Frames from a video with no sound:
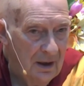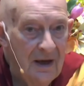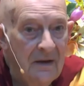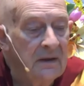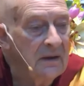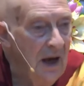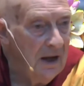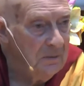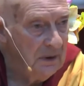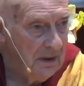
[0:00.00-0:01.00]
that
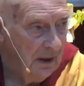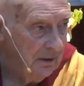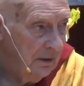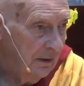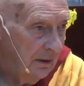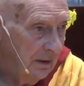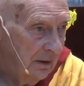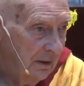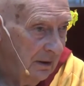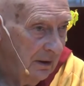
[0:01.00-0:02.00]
can be done.
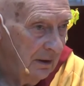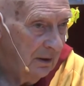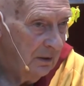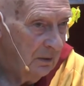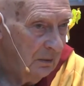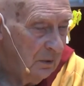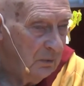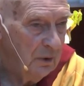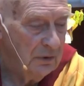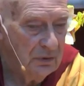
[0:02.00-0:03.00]

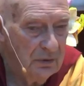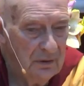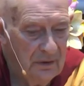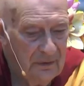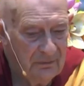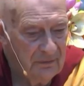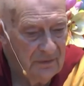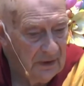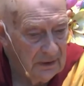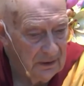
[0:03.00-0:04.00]
We shouldn't
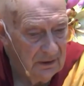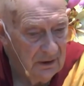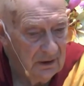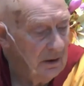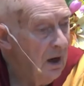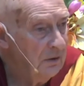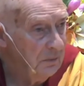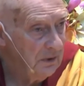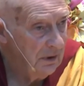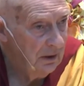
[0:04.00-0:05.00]
think it can't
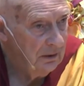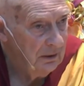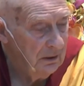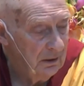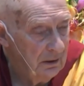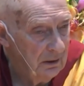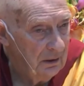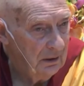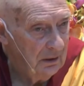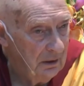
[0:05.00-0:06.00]
be done.
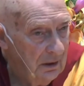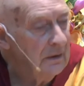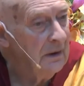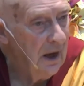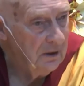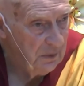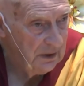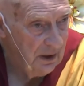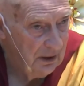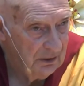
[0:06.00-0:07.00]
It can be
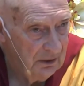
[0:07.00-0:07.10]
done.